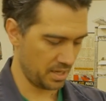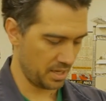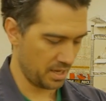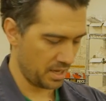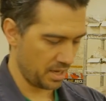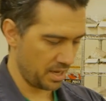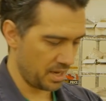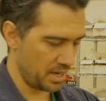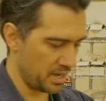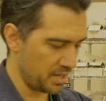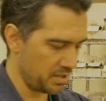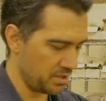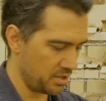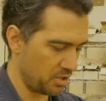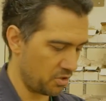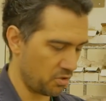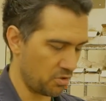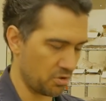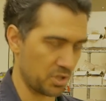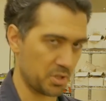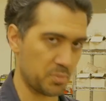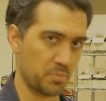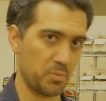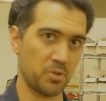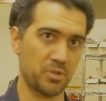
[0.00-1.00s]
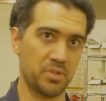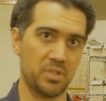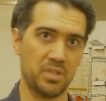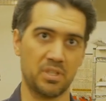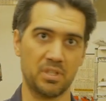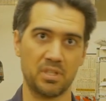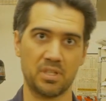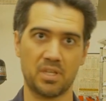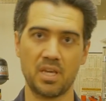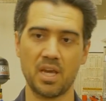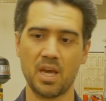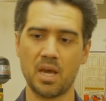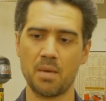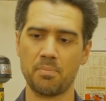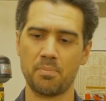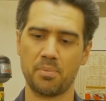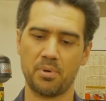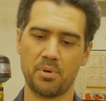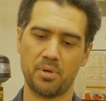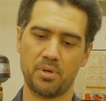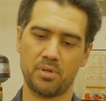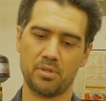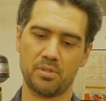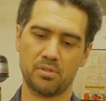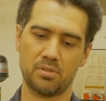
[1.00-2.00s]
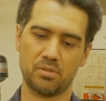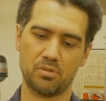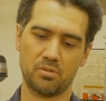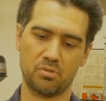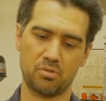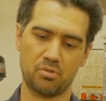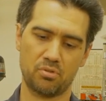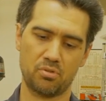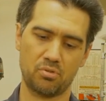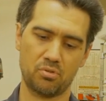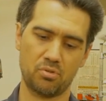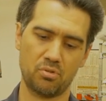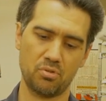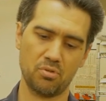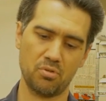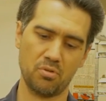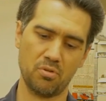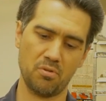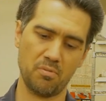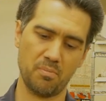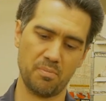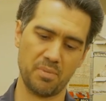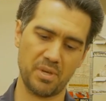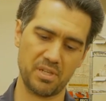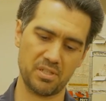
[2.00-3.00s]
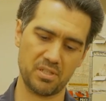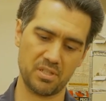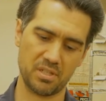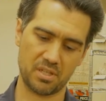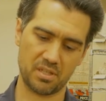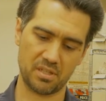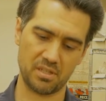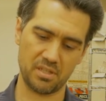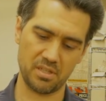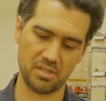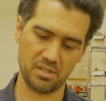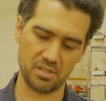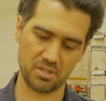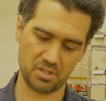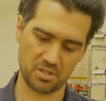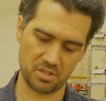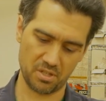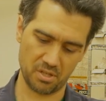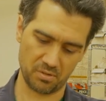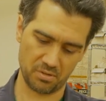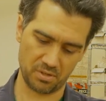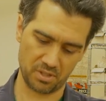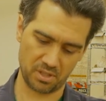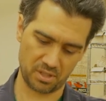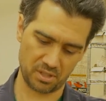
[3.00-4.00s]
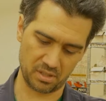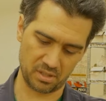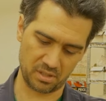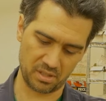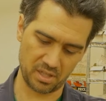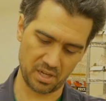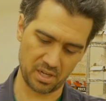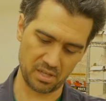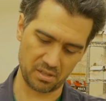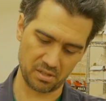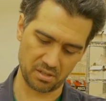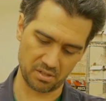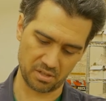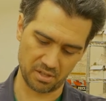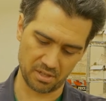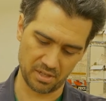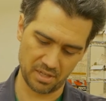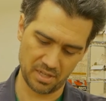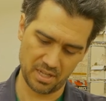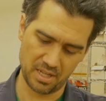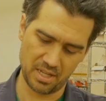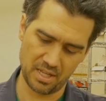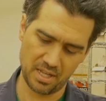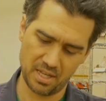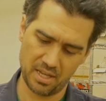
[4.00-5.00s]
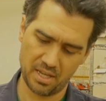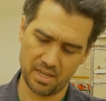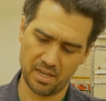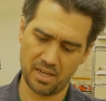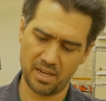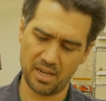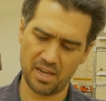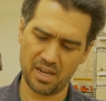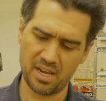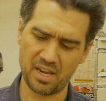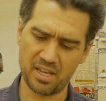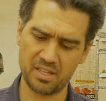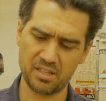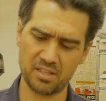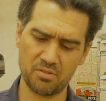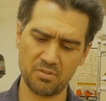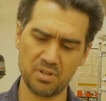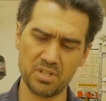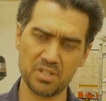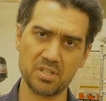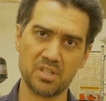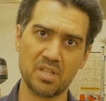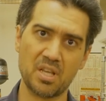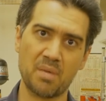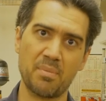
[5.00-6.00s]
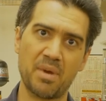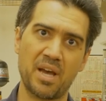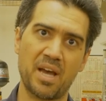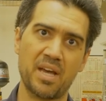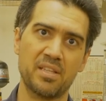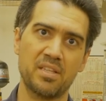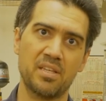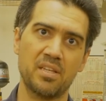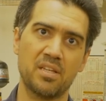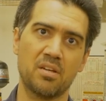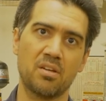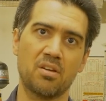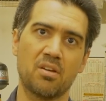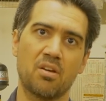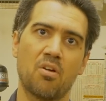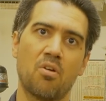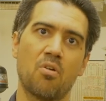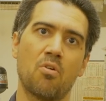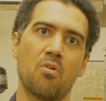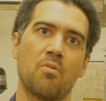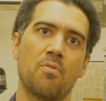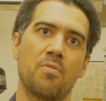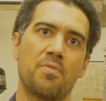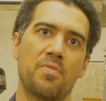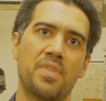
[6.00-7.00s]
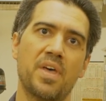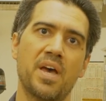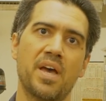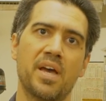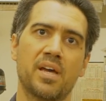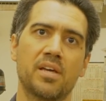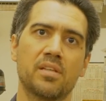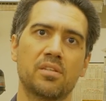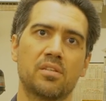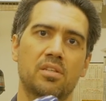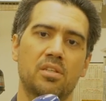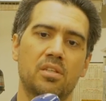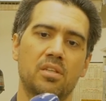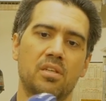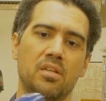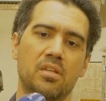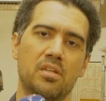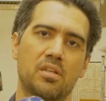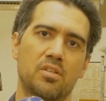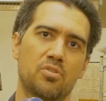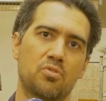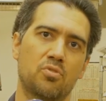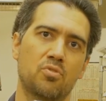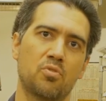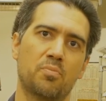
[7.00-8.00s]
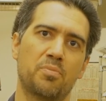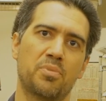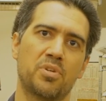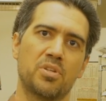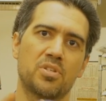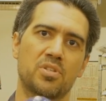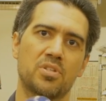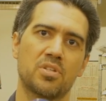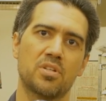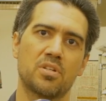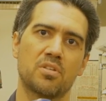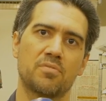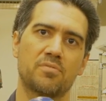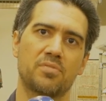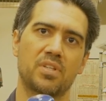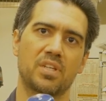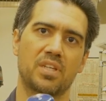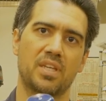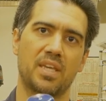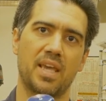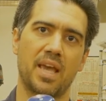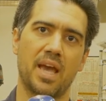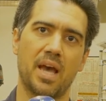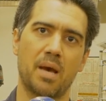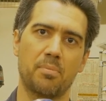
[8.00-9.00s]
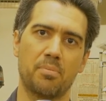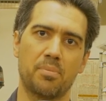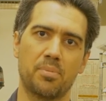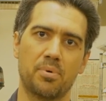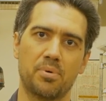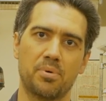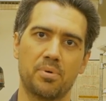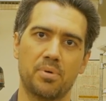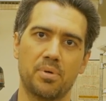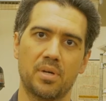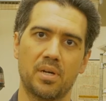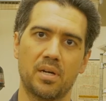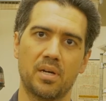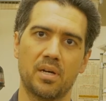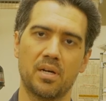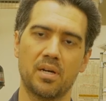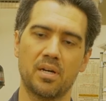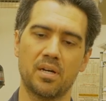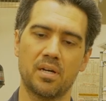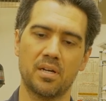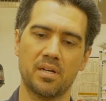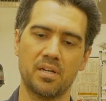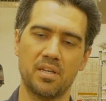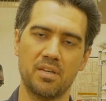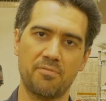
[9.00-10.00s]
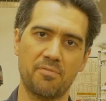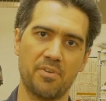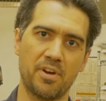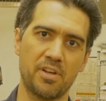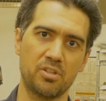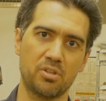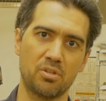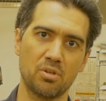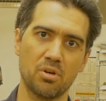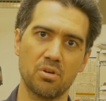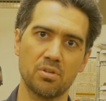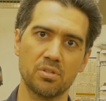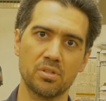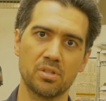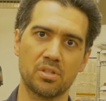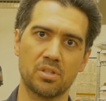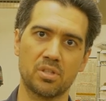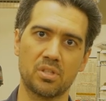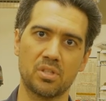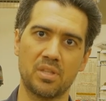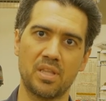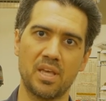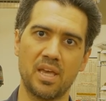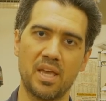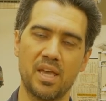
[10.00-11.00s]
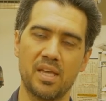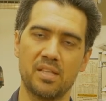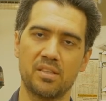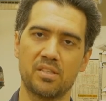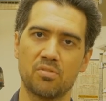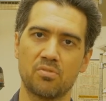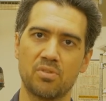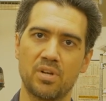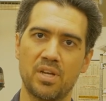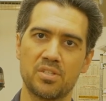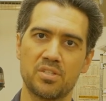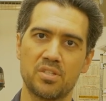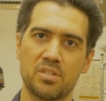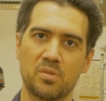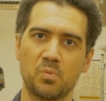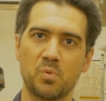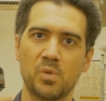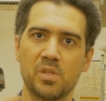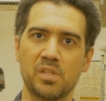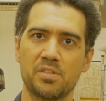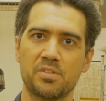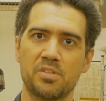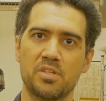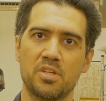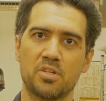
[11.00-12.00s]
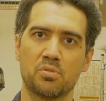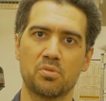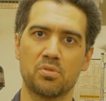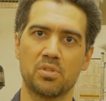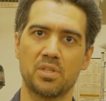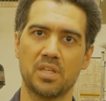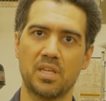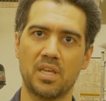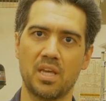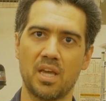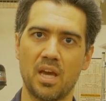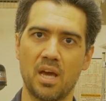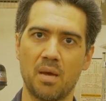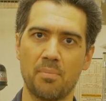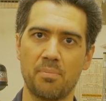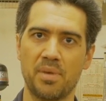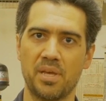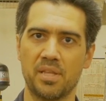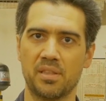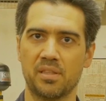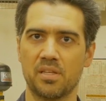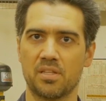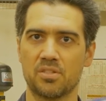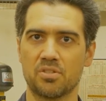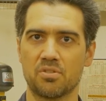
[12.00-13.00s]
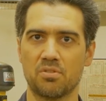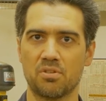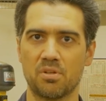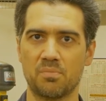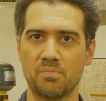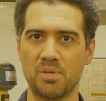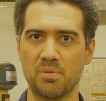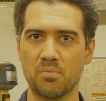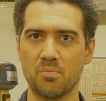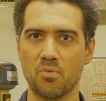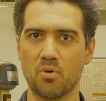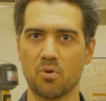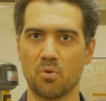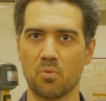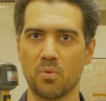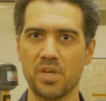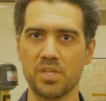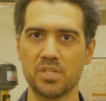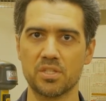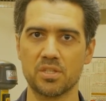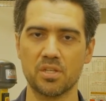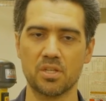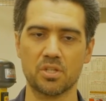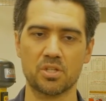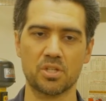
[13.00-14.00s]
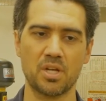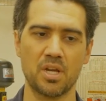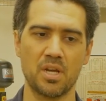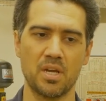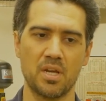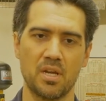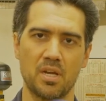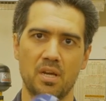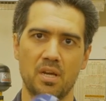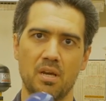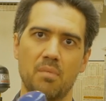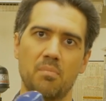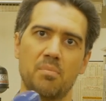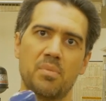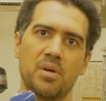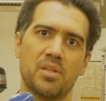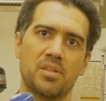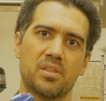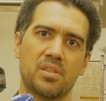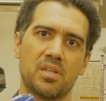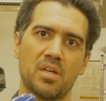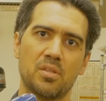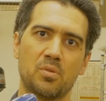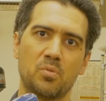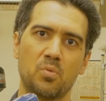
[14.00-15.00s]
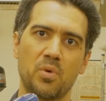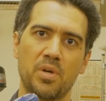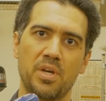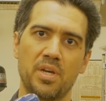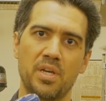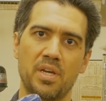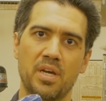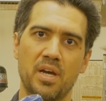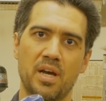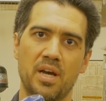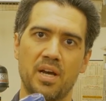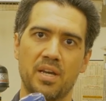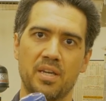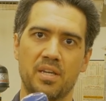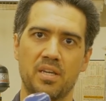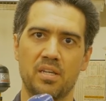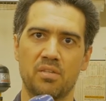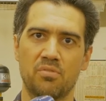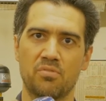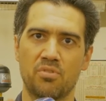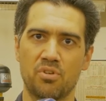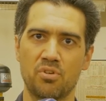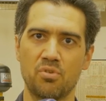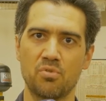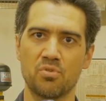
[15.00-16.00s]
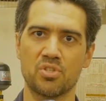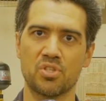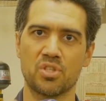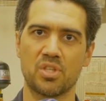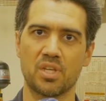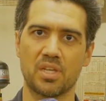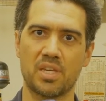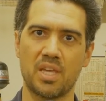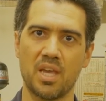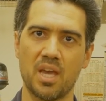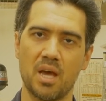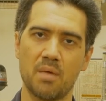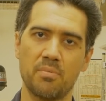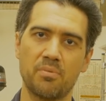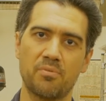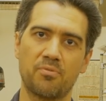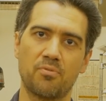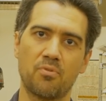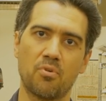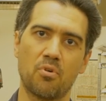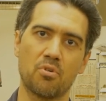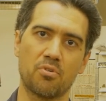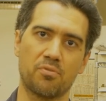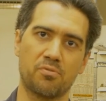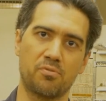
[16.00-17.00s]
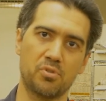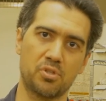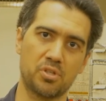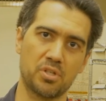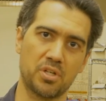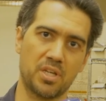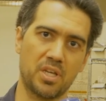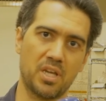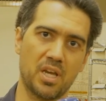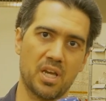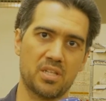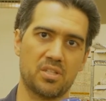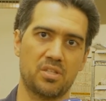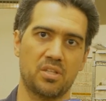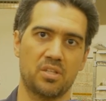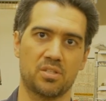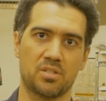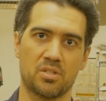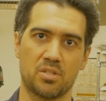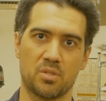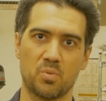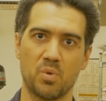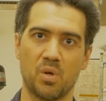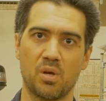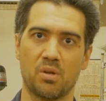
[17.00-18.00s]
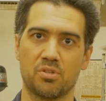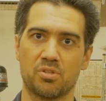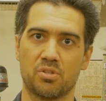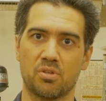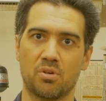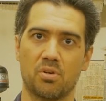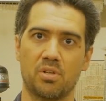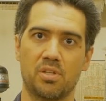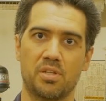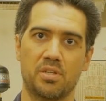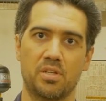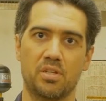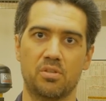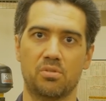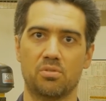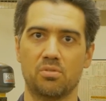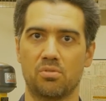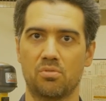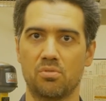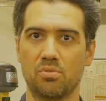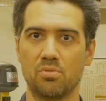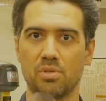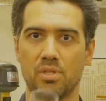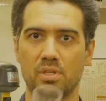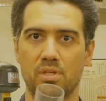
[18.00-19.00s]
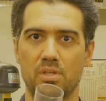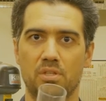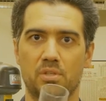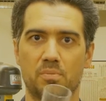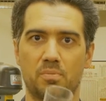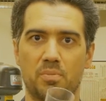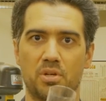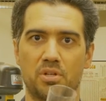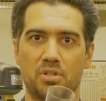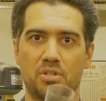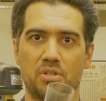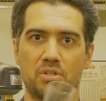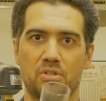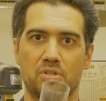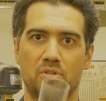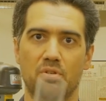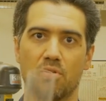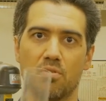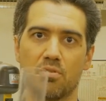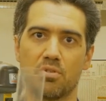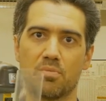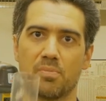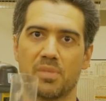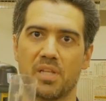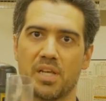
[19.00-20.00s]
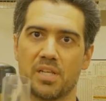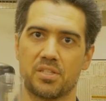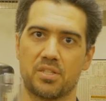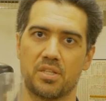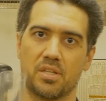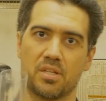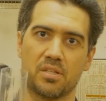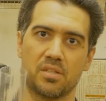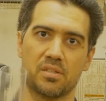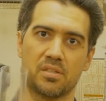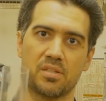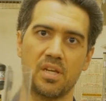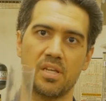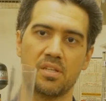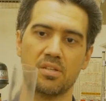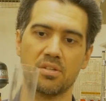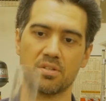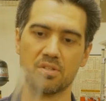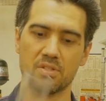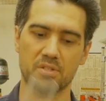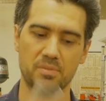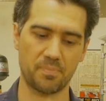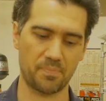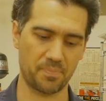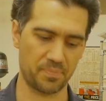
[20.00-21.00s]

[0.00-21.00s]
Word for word: and the corresponding cap to basically seal the container. And the reason I'm adding all that is to preserve the cap. Uh, if I don't, then the resin will adhere to the cap and that's going to be more wastage. But that way I can reuse the cap for future castings as well. So all I need to do is purchase those plastic containers.